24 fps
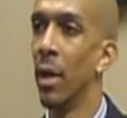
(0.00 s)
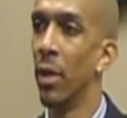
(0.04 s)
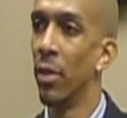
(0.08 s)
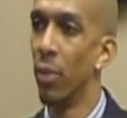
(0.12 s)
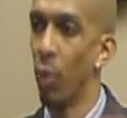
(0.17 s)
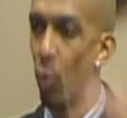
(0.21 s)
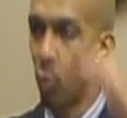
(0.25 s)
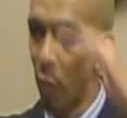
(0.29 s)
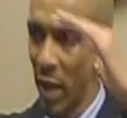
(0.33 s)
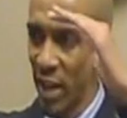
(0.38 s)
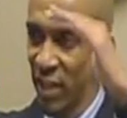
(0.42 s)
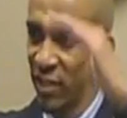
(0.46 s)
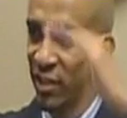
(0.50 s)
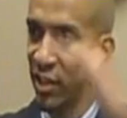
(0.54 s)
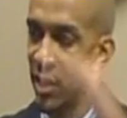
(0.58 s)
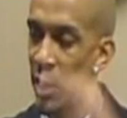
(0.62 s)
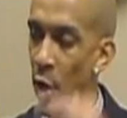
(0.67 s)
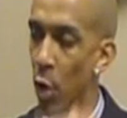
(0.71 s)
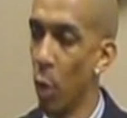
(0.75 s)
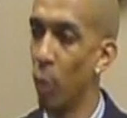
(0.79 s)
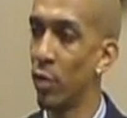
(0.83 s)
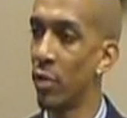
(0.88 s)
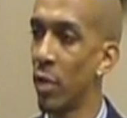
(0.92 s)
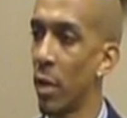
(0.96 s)
the
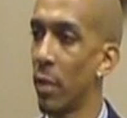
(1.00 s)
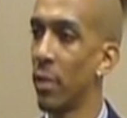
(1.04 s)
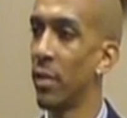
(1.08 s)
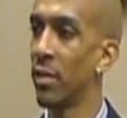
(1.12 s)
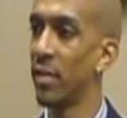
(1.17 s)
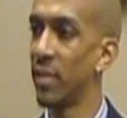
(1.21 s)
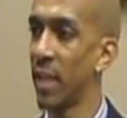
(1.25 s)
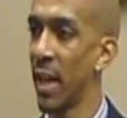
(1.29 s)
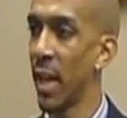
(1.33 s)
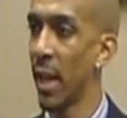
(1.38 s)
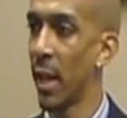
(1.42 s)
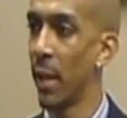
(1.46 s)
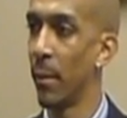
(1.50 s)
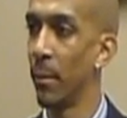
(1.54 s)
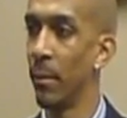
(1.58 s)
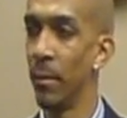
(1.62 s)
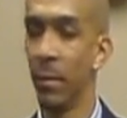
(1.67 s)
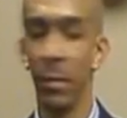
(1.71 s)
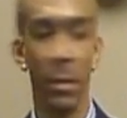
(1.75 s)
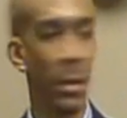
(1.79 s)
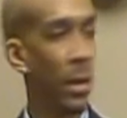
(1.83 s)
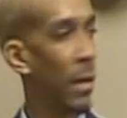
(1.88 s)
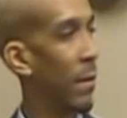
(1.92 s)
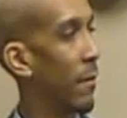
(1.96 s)
ratios are the same.
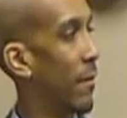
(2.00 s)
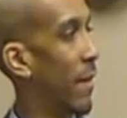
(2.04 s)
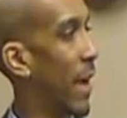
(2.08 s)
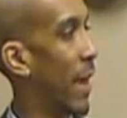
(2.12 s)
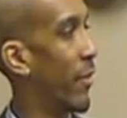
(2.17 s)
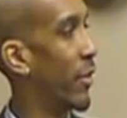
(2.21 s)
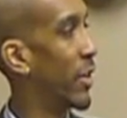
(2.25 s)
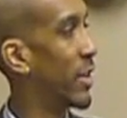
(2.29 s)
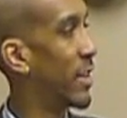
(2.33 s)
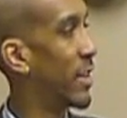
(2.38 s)
For every